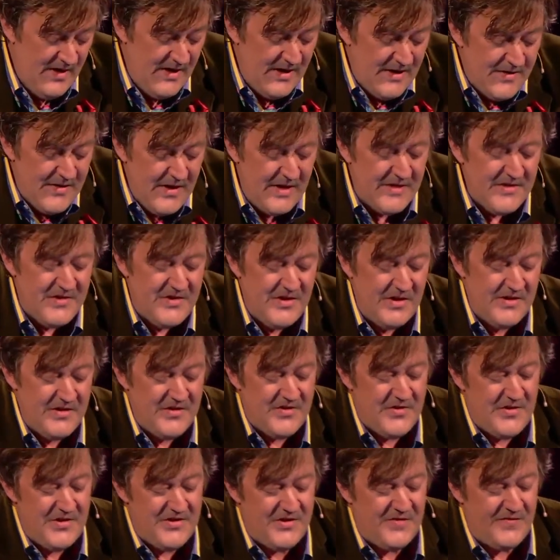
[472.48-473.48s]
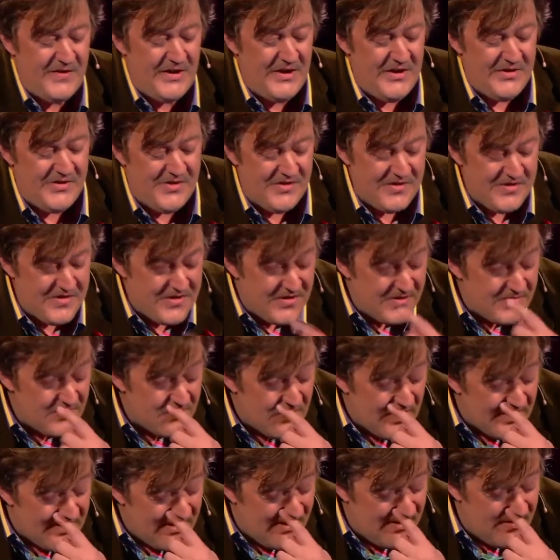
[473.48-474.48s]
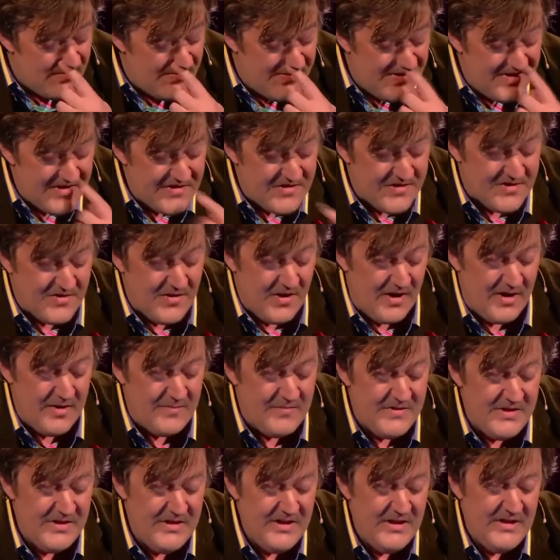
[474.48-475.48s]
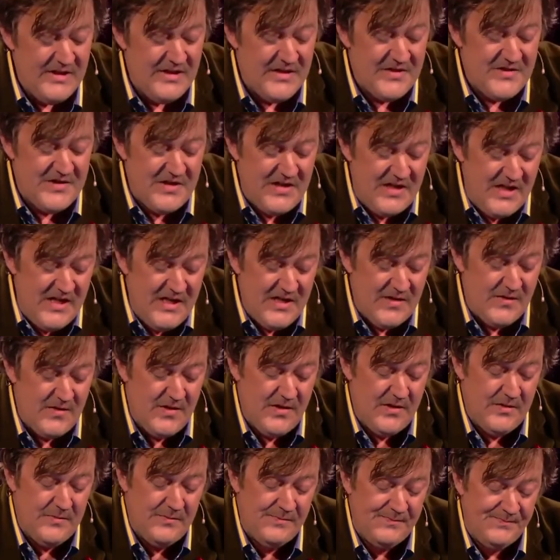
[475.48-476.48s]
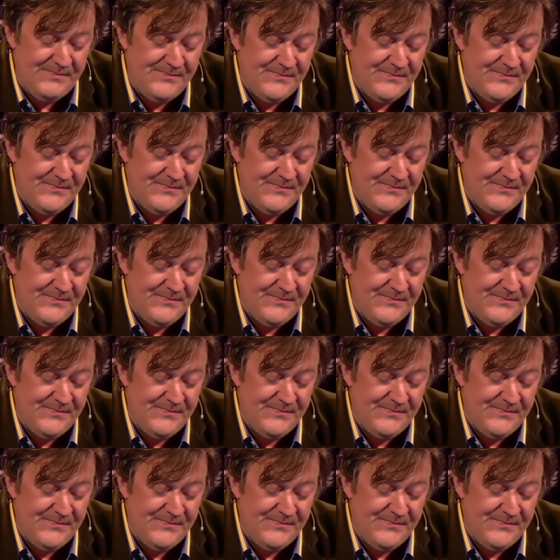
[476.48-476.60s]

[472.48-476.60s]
In that sense, Christopher Hitchens can rightly be described as a hero,